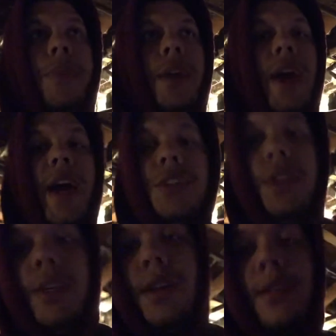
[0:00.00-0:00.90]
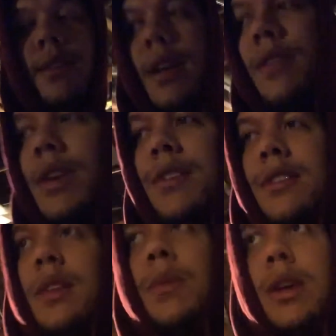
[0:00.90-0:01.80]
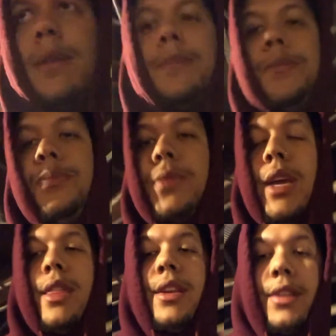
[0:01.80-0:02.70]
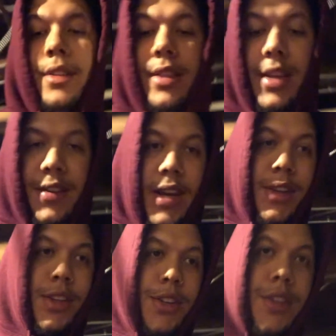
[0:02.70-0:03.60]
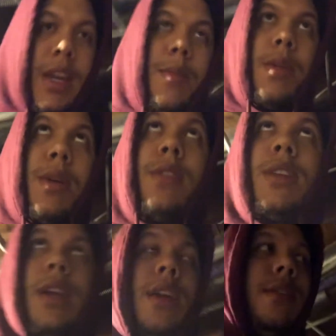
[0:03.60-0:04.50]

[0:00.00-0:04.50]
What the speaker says: actually, here, I'll give you guys a sneak peek. This actually just came in the mail today.